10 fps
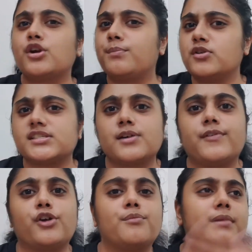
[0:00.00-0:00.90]
posting a
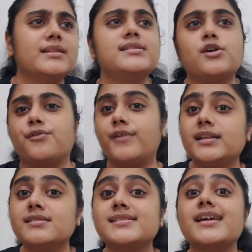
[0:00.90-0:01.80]
video on Mother's Day or
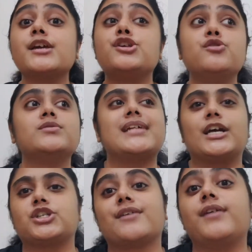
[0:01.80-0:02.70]
Father's Day, use
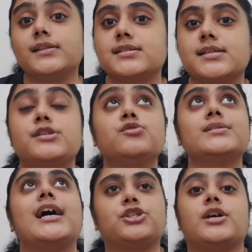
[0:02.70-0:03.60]
hashtag Father's Day, use
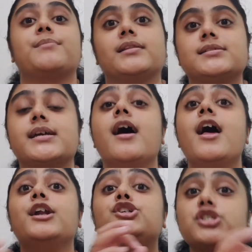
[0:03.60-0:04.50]
hashtag Mother's Day.
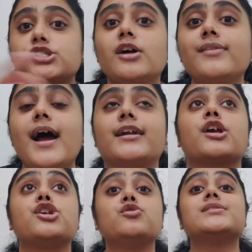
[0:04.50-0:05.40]
Just not that,
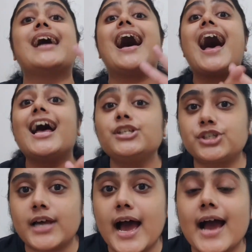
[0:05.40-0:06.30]
use
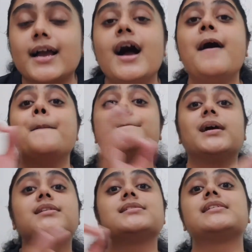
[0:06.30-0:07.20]
hashtag
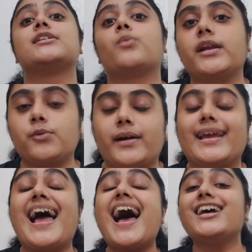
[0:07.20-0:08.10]
Mother's Day 2020,
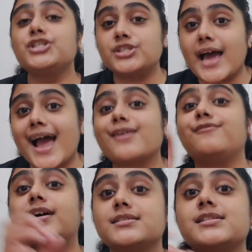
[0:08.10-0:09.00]
hashtag
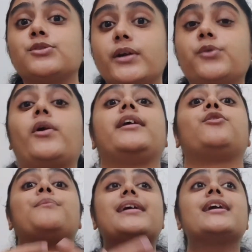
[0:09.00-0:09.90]
Father's Day 2020 to
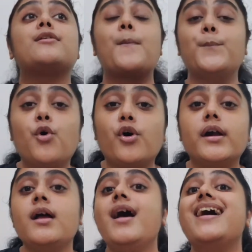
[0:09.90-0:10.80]
make it
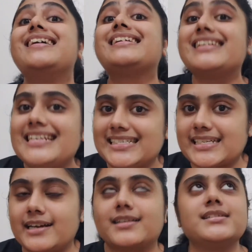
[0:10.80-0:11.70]
more
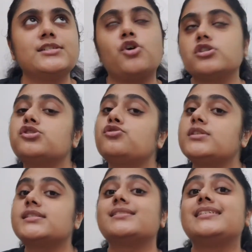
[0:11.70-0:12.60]
recent. This is also known
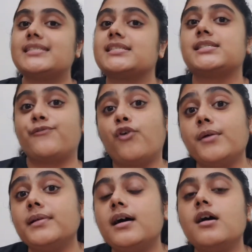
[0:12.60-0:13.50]
as the recency
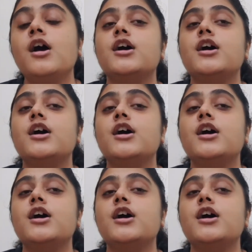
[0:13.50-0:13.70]
formula.